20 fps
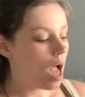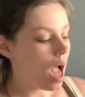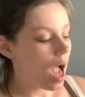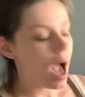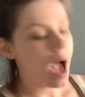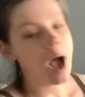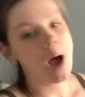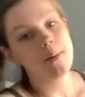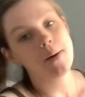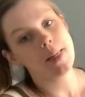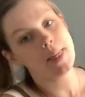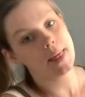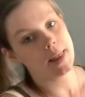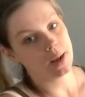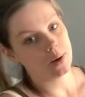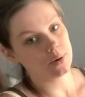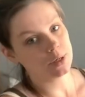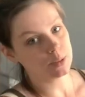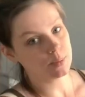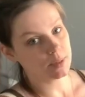And then I
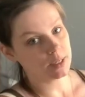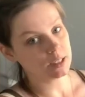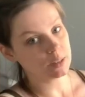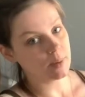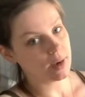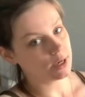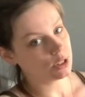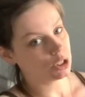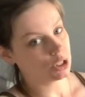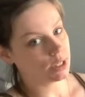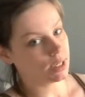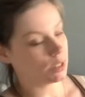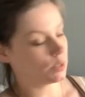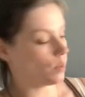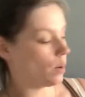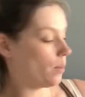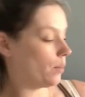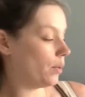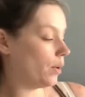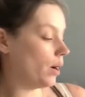always bring a Smash and Test
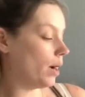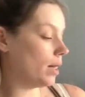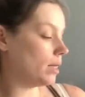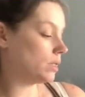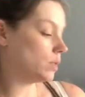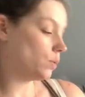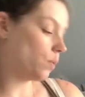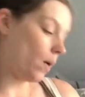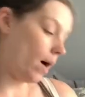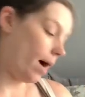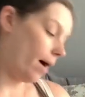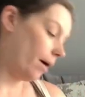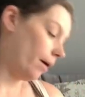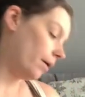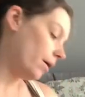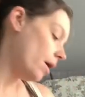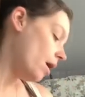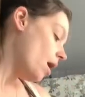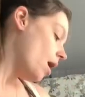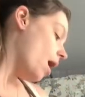romper as
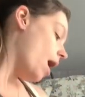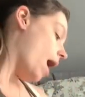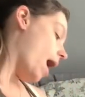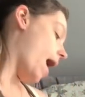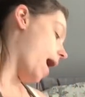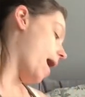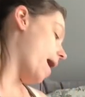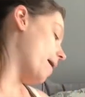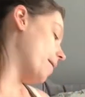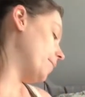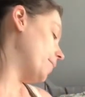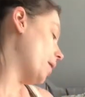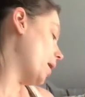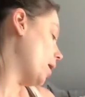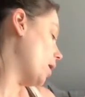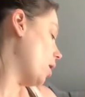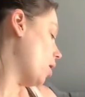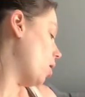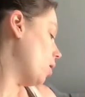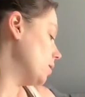well.
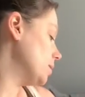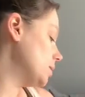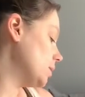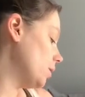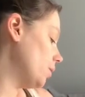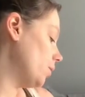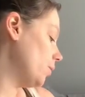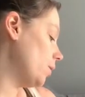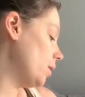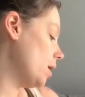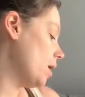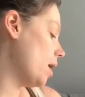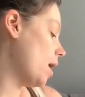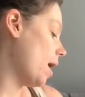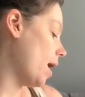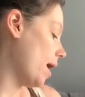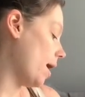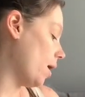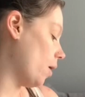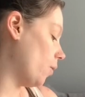Also,
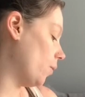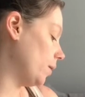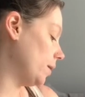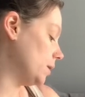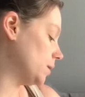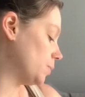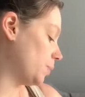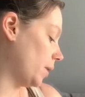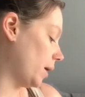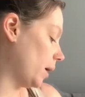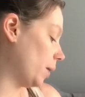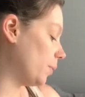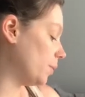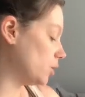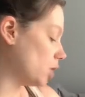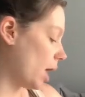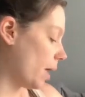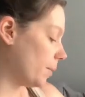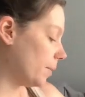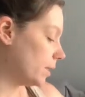I always bring
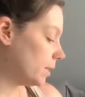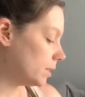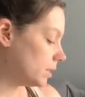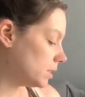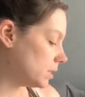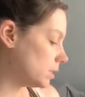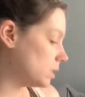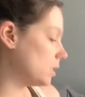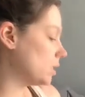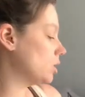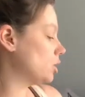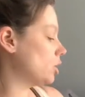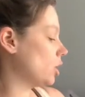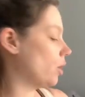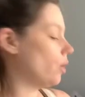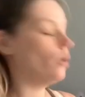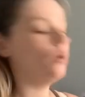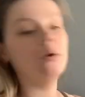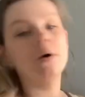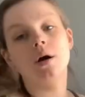pajamas.
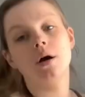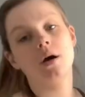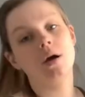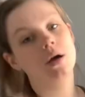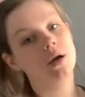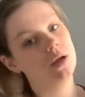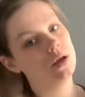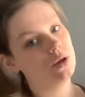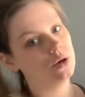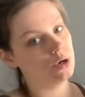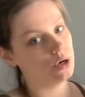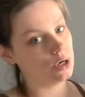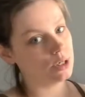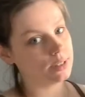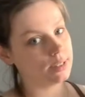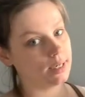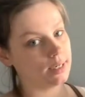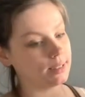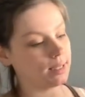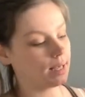So
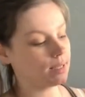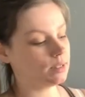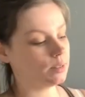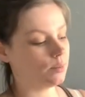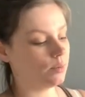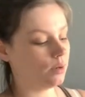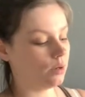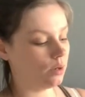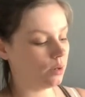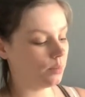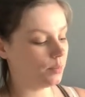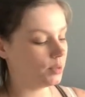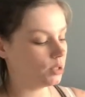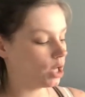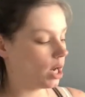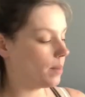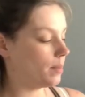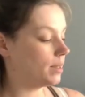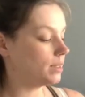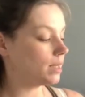nursing accessible
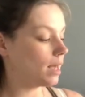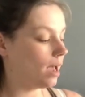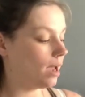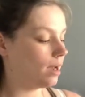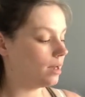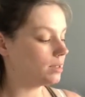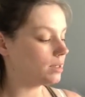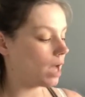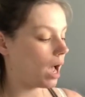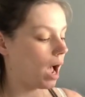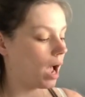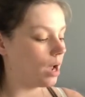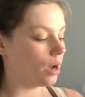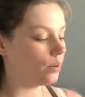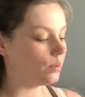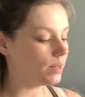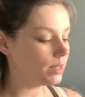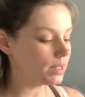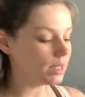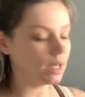pajamas, and I
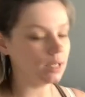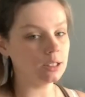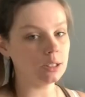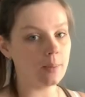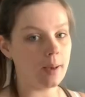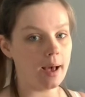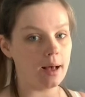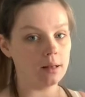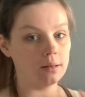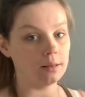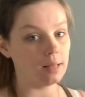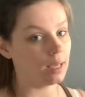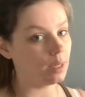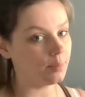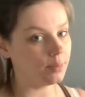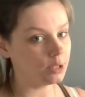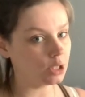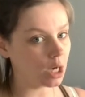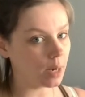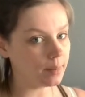always tend to pack light
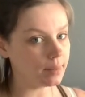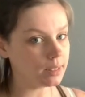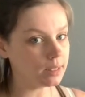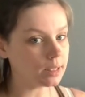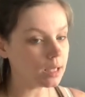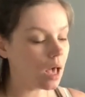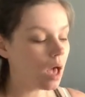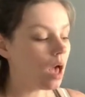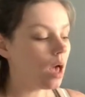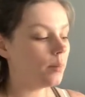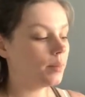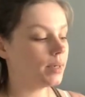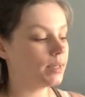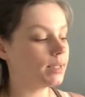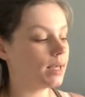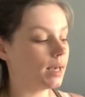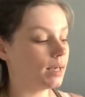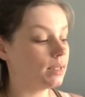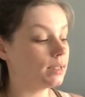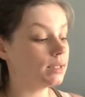pajamas because
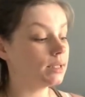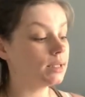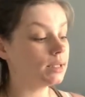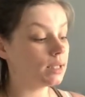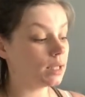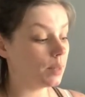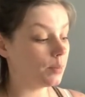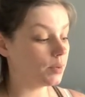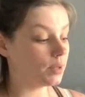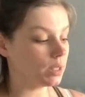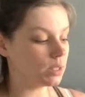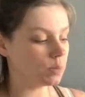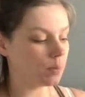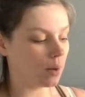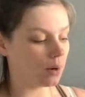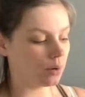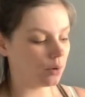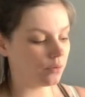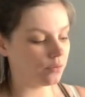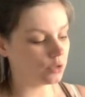I can sleep with a
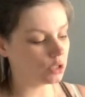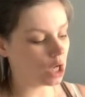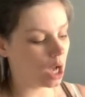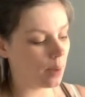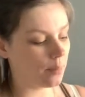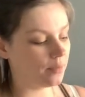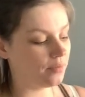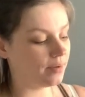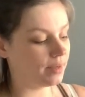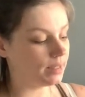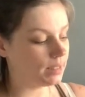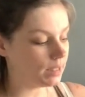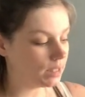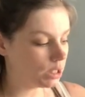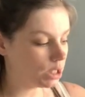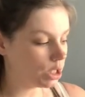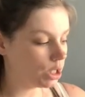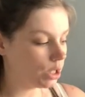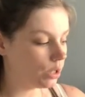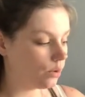sweater over top if I need
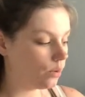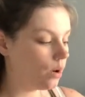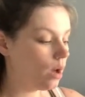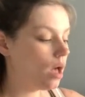to,